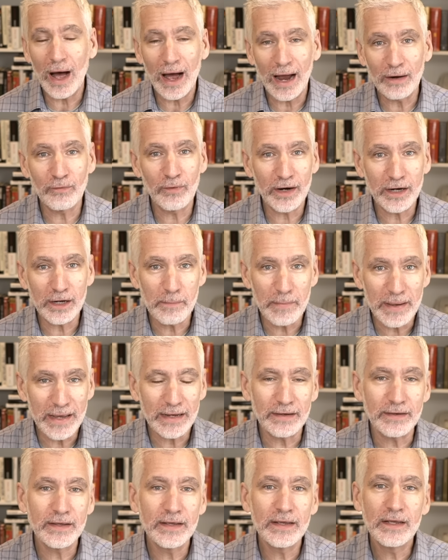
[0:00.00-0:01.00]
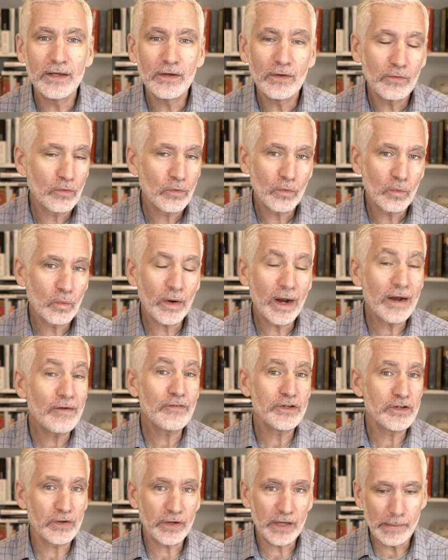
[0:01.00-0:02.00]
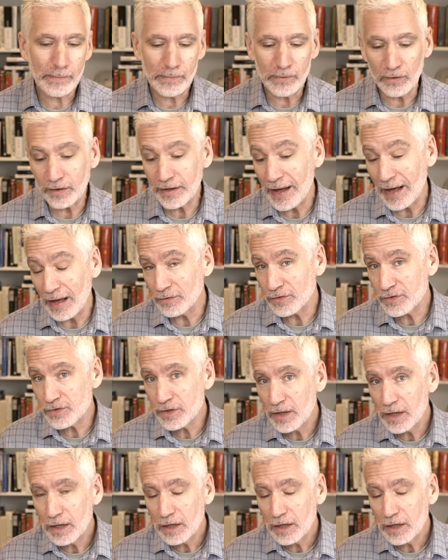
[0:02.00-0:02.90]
I recommend wherever you keep your accounts.